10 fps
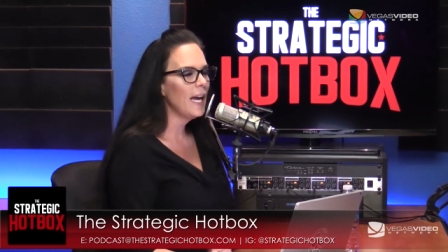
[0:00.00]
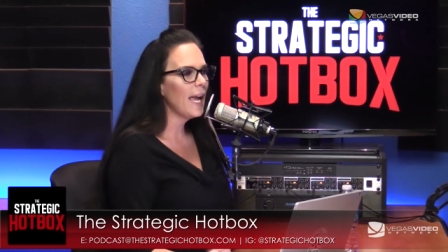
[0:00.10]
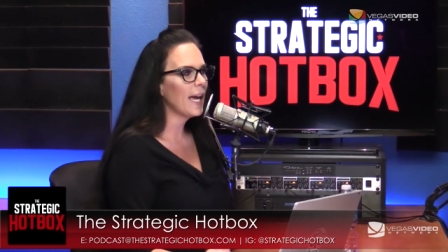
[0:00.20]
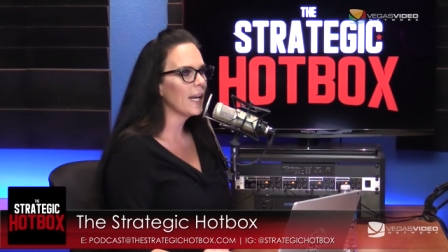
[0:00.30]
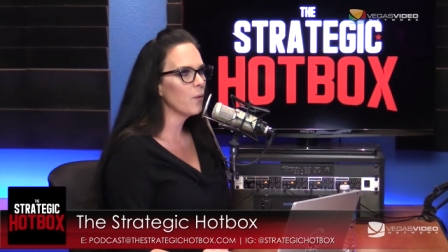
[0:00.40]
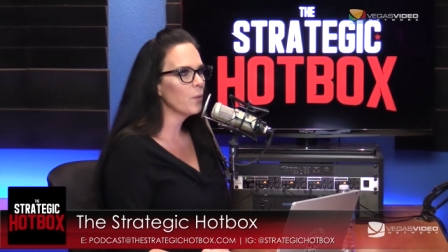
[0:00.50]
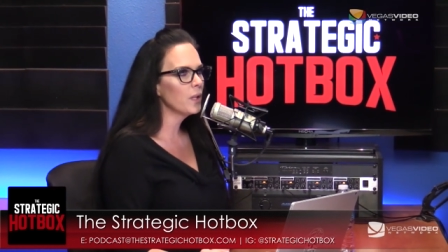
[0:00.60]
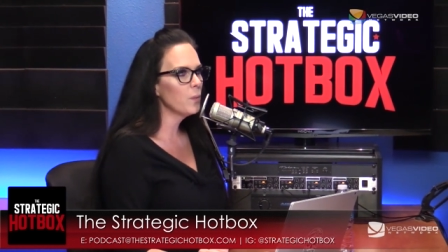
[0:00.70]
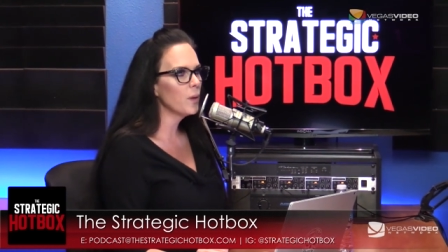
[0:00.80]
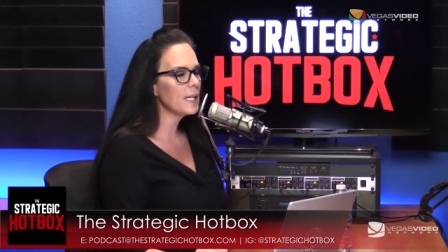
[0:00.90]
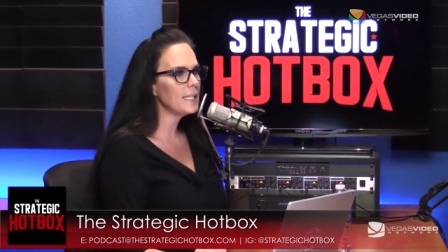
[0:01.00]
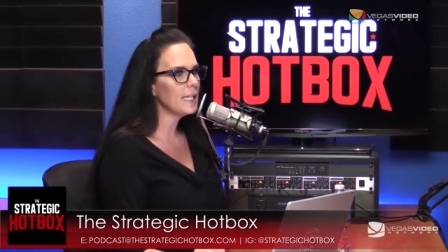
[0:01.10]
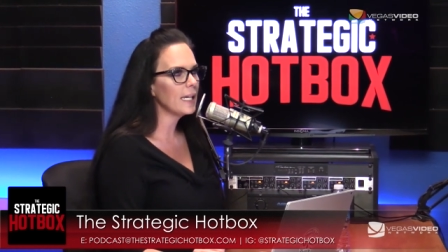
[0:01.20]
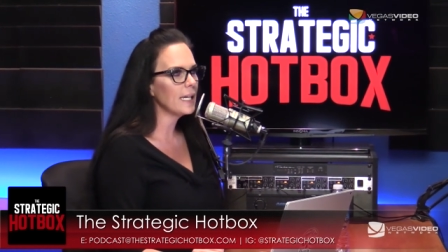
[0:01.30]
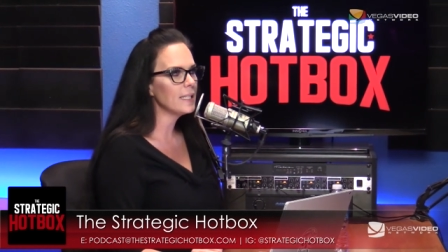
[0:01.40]
and i really want to
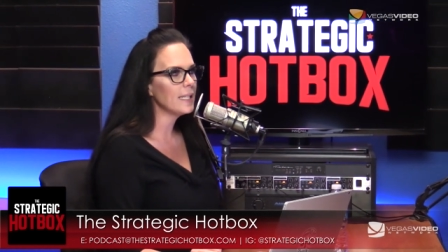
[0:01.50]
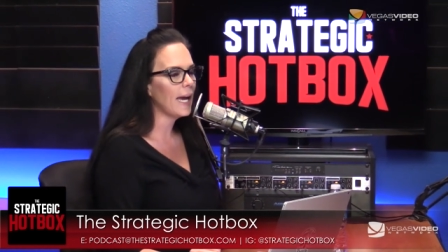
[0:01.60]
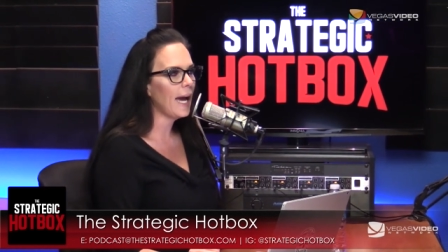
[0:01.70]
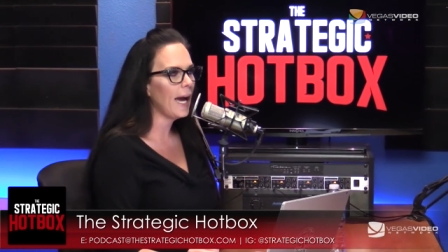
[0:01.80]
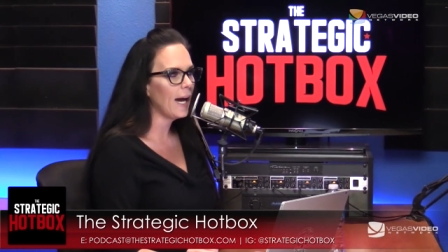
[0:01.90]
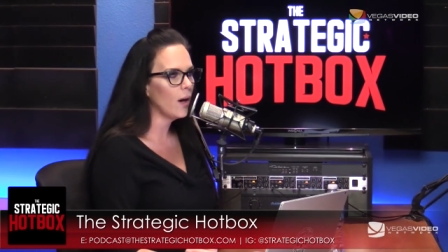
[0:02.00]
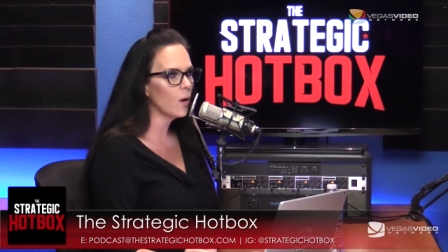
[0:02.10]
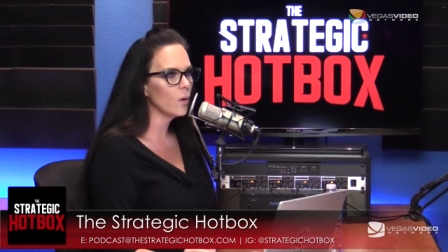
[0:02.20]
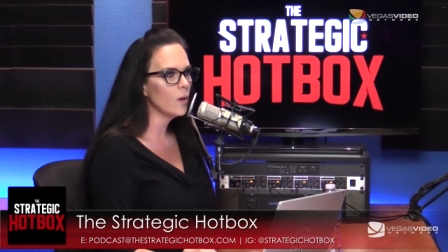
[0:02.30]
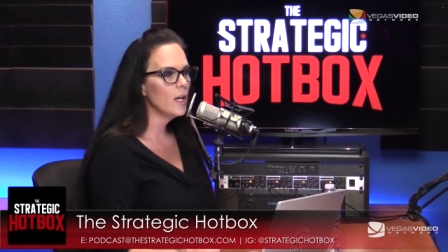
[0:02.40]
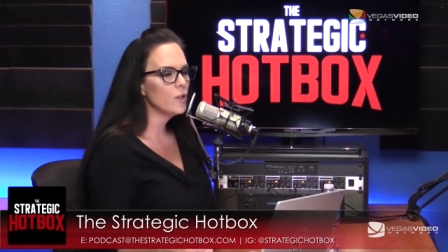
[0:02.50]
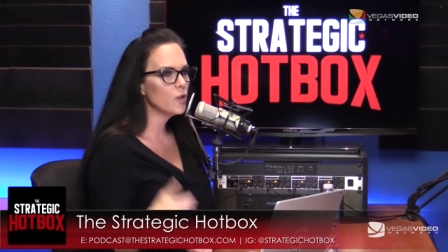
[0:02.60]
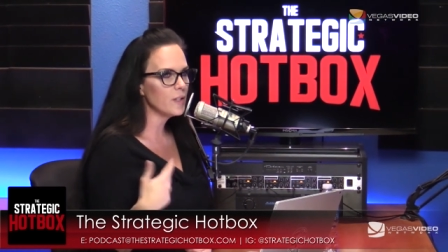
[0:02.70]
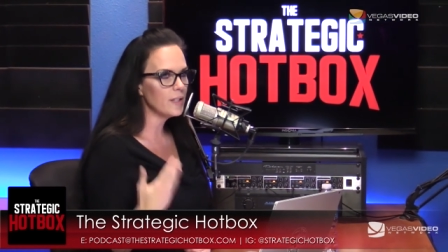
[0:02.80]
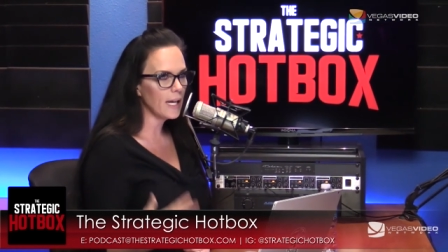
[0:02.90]
dig into how
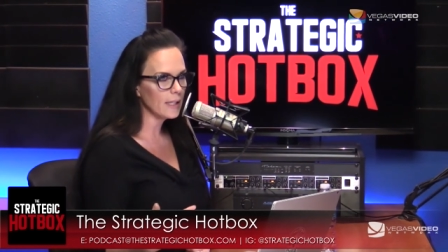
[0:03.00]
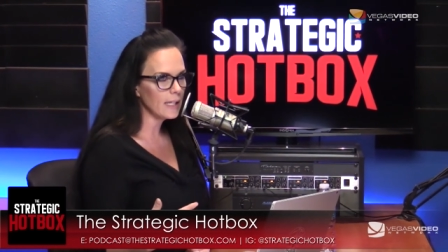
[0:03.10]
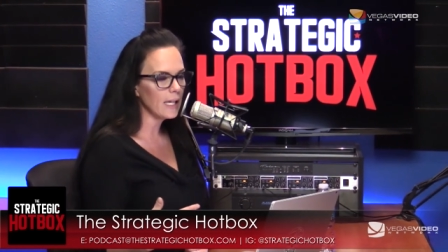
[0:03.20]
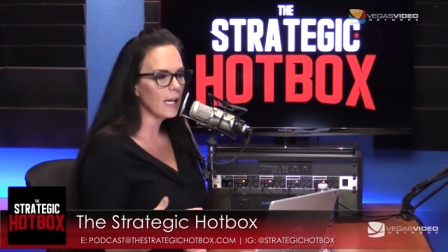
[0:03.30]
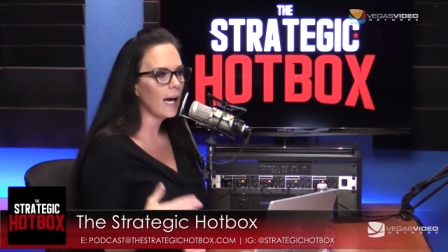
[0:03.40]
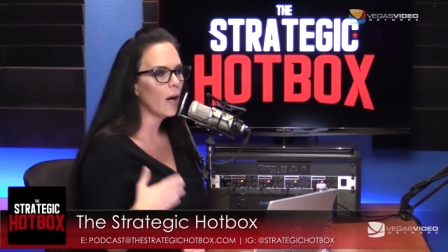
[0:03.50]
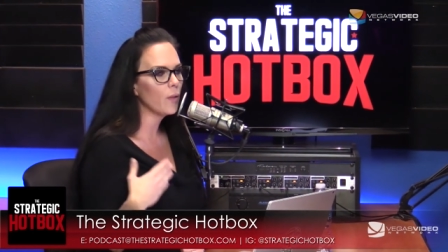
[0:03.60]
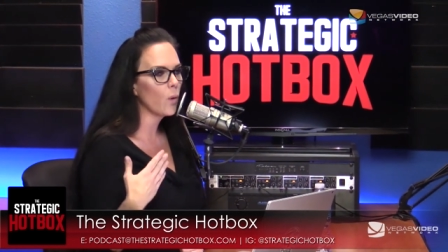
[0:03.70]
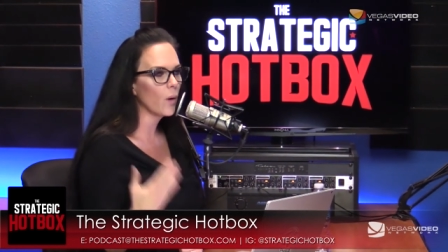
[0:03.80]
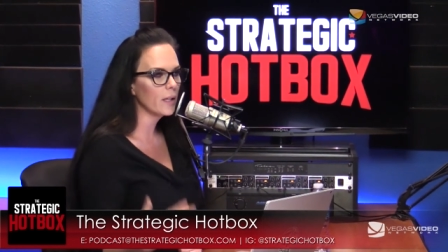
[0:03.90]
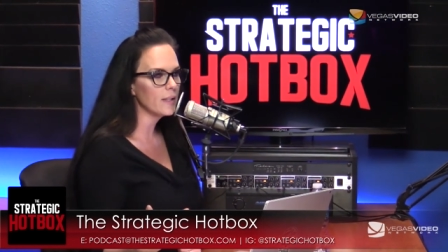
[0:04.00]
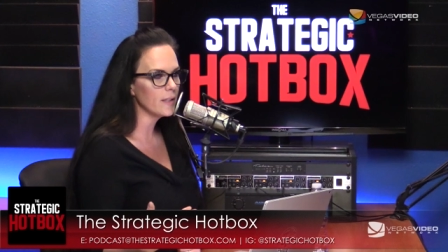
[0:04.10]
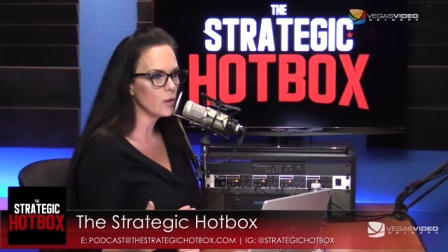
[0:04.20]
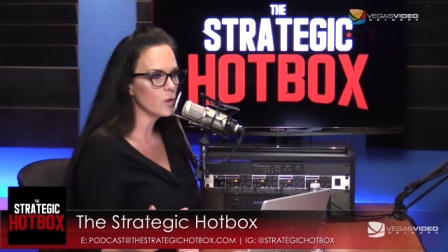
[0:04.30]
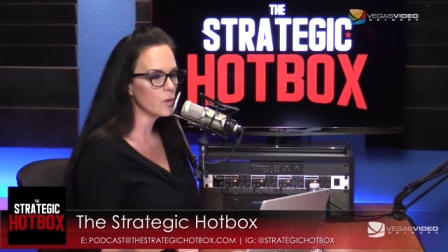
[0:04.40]
gisele how the
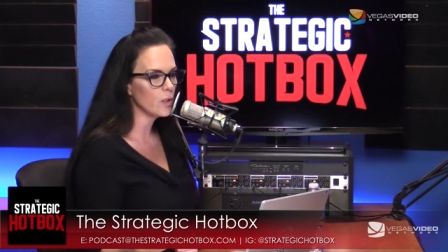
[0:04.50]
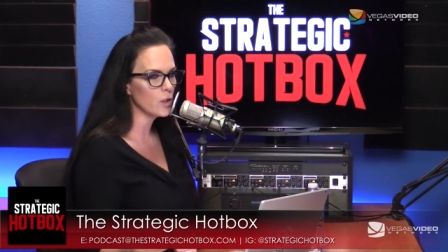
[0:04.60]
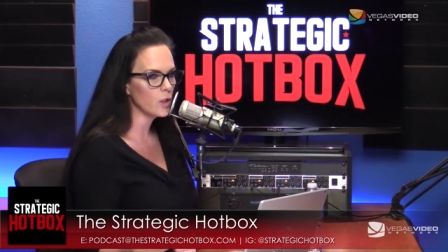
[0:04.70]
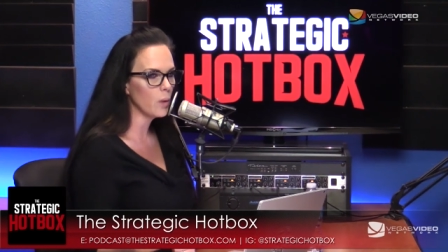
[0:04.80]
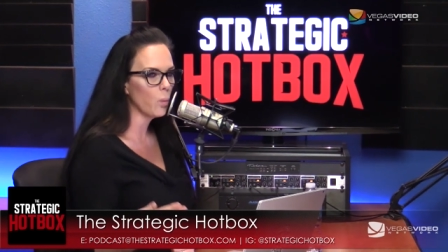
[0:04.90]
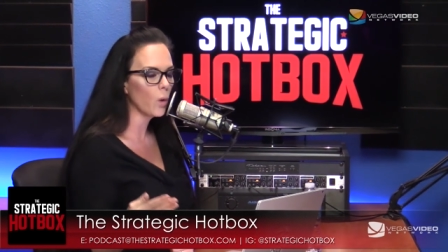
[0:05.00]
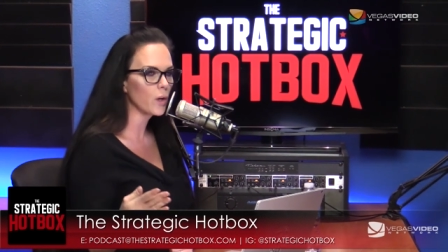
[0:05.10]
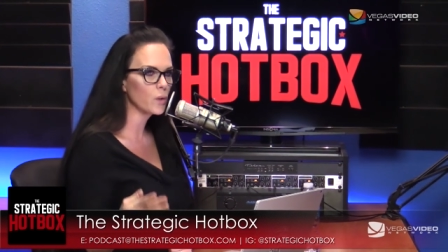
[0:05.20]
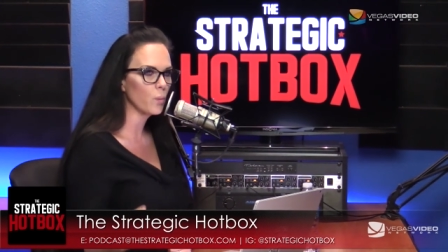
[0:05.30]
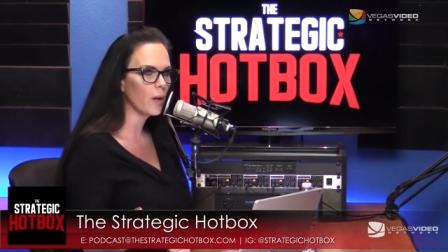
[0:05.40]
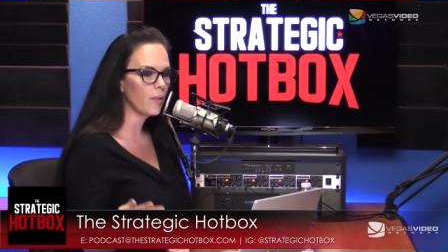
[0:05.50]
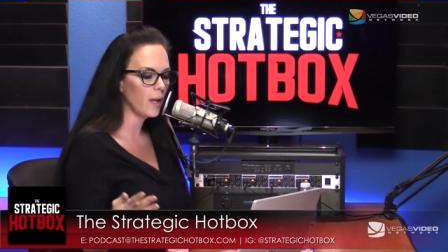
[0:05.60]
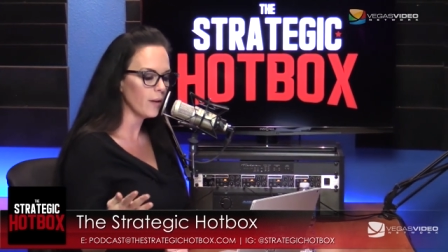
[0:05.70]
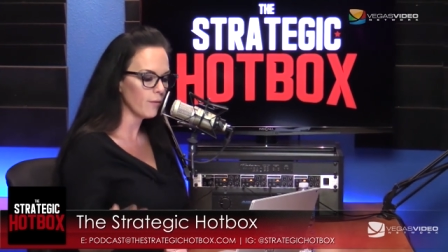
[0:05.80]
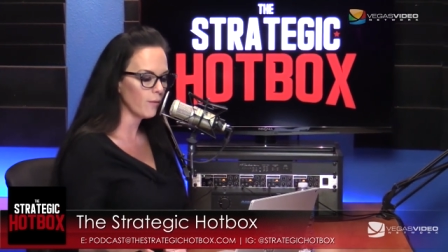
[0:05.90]
organizations that she works with
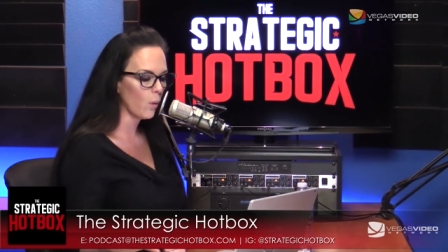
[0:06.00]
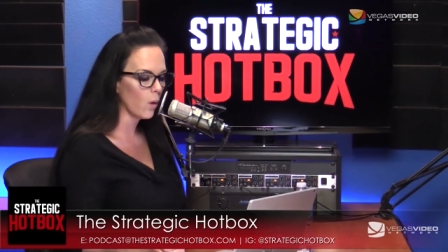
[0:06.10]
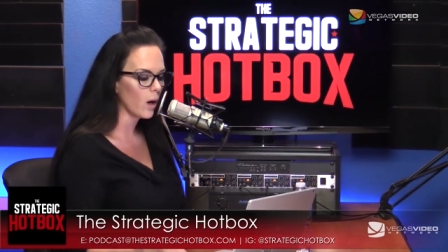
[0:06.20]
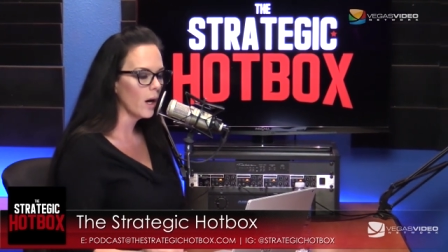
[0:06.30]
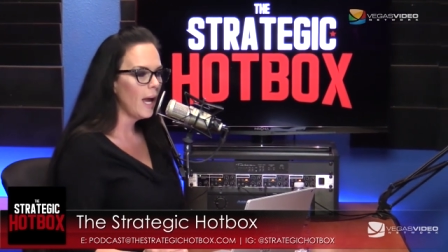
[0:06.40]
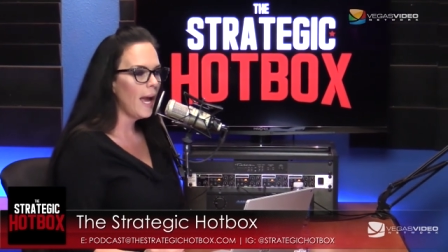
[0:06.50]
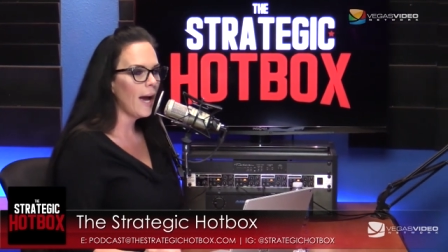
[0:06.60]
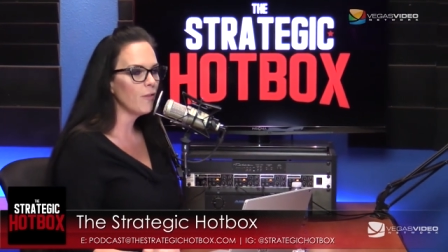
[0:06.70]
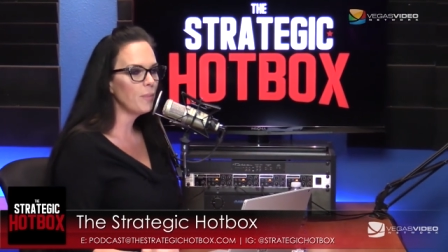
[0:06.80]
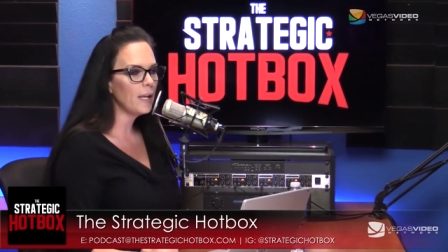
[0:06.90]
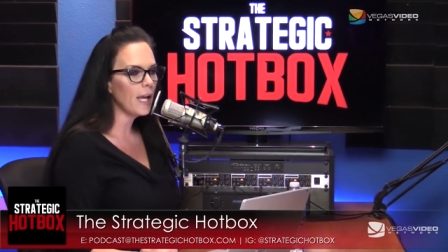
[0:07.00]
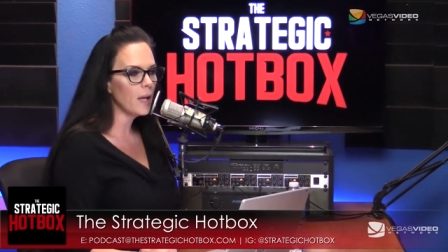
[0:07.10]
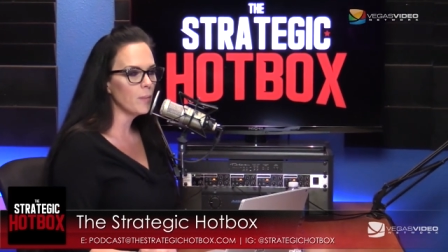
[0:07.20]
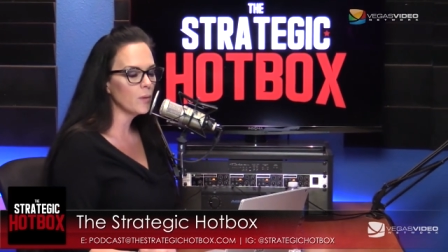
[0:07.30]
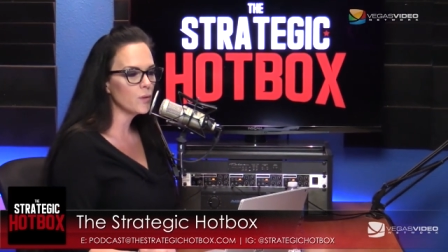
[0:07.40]
and for have been
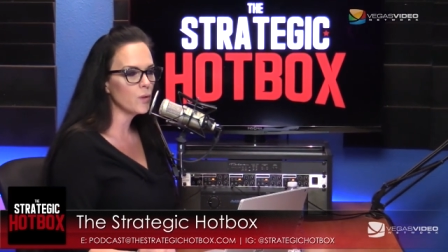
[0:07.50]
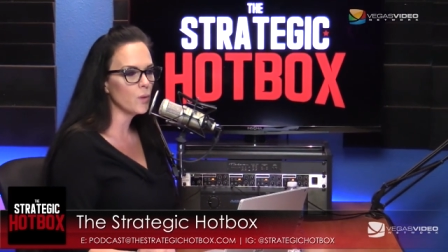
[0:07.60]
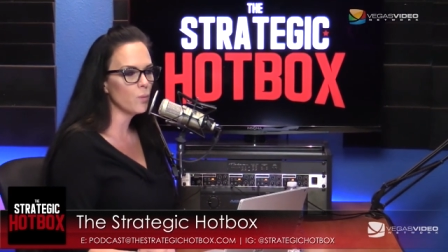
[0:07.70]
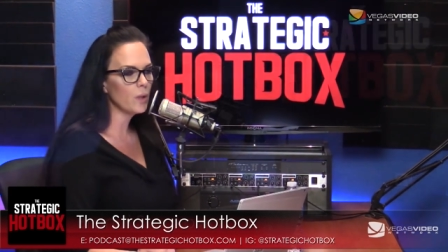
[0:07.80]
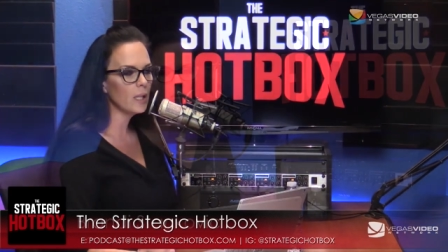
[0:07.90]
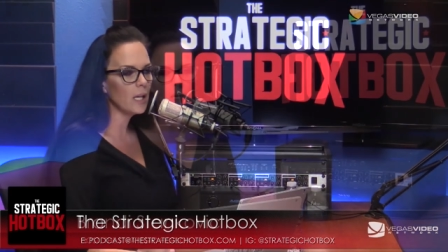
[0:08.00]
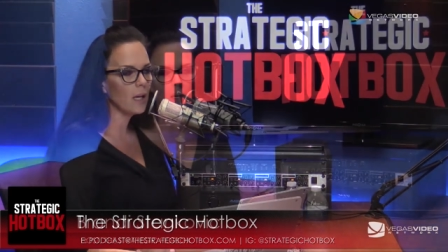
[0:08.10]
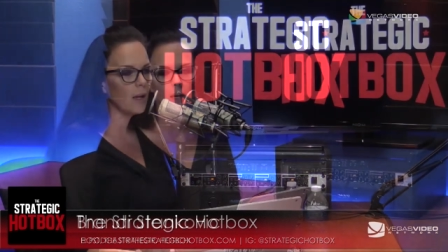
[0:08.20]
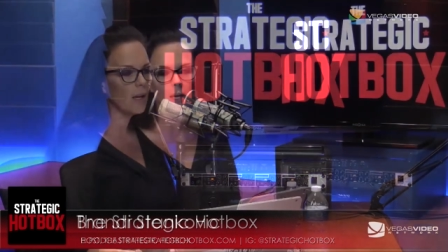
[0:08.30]
able to really